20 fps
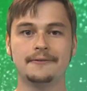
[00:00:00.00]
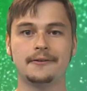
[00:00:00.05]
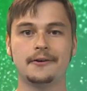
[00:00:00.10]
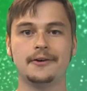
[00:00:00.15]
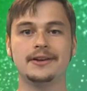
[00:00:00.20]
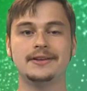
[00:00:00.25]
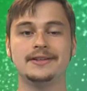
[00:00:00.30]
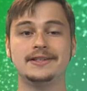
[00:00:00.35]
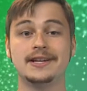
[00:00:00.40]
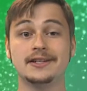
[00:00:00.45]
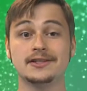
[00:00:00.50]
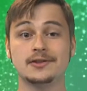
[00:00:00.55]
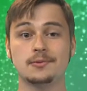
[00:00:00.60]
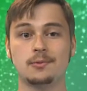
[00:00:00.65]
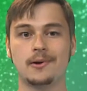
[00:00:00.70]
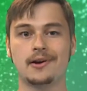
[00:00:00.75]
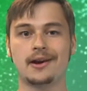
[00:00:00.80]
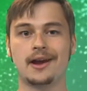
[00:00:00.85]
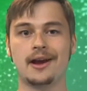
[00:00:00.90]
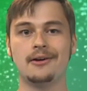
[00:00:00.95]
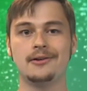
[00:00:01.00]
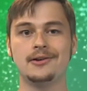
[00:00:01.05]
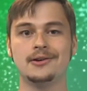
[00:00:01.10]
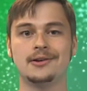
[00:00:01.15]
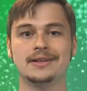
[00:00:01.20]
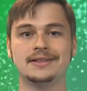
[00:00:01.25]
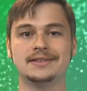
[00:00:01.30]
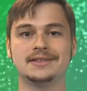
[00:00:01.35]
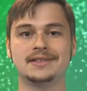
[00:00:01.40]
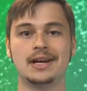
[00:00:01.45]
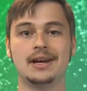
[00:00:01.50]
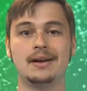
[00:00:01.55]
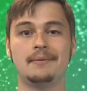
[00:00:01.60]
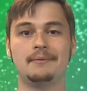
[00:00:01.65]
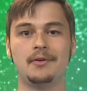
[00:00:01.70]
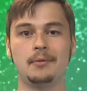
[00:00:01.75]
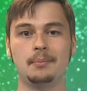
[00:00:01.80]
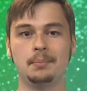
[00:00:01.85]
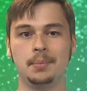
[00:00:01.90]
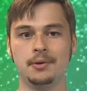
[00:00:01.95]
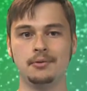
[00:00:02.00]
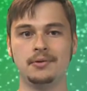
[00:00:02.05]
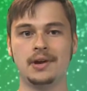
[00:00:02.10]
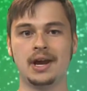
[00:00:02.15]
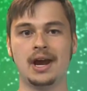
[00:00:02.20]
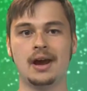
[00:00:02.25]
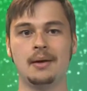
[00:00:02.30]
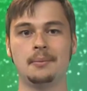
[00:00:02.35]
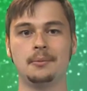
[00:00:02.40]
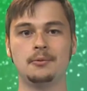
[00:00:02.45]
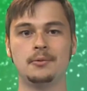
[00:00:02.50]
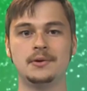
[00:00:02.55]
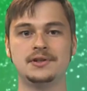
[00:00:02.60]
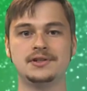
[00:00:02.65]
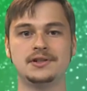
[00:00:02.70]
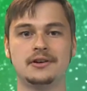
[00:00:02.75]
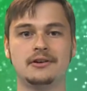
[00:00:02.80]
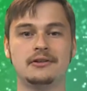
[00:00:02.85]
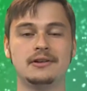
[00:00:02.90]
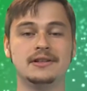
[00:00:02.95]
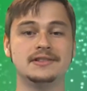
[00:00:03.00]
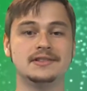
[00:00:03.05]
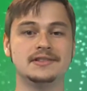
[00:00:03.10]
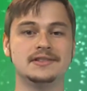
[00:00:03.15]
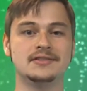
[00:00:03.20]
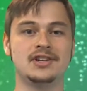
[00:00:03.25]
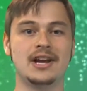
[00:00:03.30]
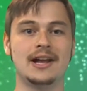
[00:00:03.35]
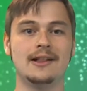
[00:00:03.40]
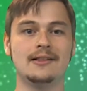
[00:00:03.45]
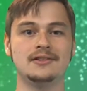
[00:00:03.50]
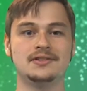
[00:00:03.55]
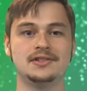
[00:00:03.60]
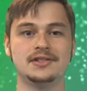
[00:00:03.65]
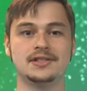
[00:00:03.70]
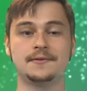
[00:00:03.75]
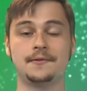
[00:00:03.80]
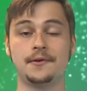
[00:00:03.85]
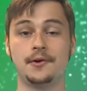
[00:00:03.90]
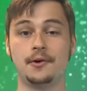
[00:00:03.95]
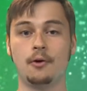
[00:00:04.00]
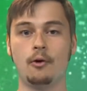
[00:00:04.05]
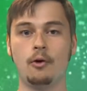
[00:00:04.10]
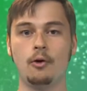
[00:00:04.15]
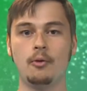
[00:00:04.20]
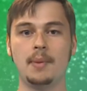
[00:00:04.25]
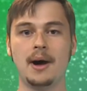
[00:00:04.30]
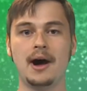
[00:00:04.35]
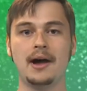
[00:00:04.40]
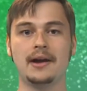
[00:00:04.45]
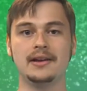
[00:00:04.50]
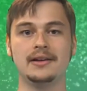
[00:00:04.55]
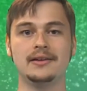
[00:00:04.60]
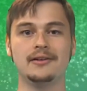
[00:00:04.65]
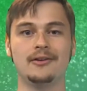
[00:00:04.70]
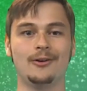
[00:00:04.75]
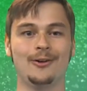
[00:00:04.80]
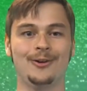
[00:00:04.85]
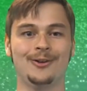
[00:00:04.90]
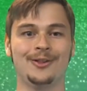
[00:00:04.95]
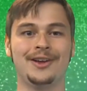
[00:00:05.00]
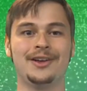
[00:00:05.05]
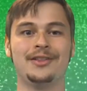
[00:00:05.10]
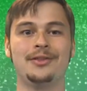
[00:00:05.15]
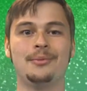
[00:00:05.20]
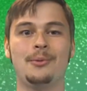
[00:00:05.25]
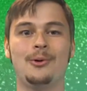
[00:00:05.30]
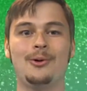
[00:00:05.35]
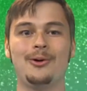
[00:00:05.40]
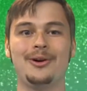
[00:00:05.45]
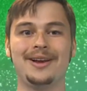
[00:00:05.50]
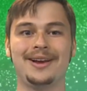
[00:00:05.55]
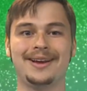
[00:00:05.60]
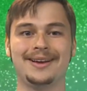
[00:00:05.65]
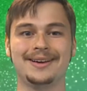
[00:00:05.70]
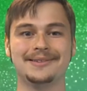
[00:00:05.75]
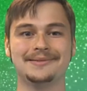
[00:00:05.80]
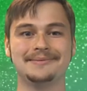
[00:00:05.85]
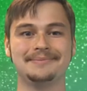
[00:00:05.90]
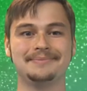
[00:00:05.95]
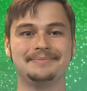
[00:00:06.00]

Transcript: For an intense workout, you can sign up for boot camp, which increases challenges for your whole body early in the morning.